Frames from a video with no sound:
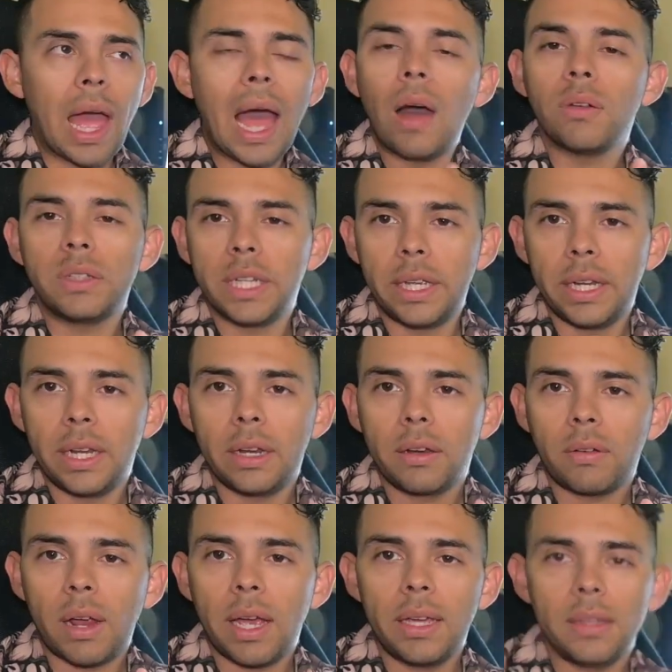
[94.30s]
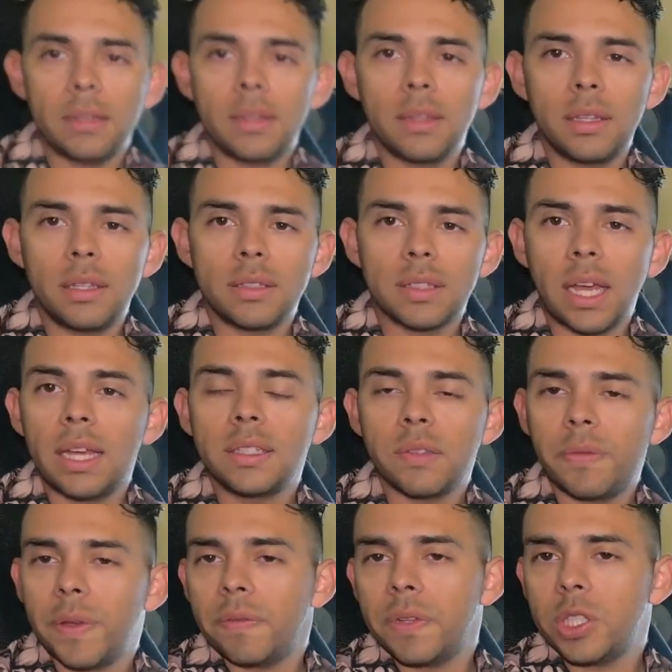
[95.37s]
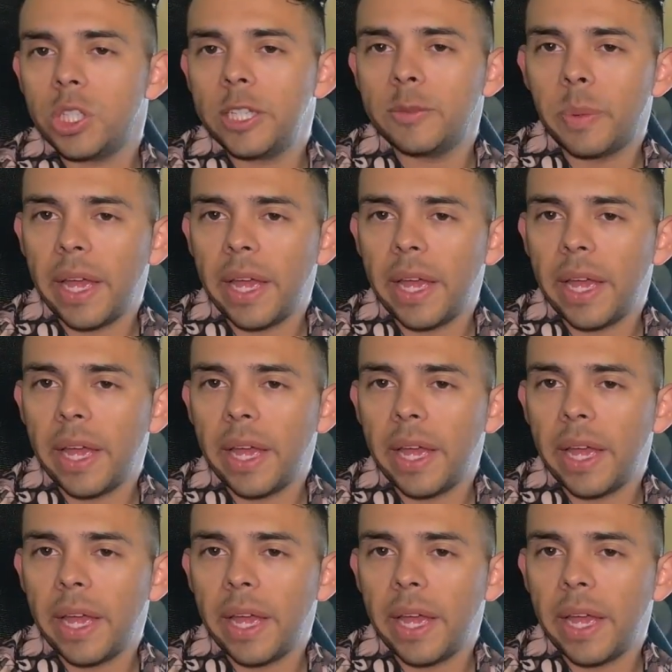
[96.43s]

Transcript: outdated, right? The size of NVGs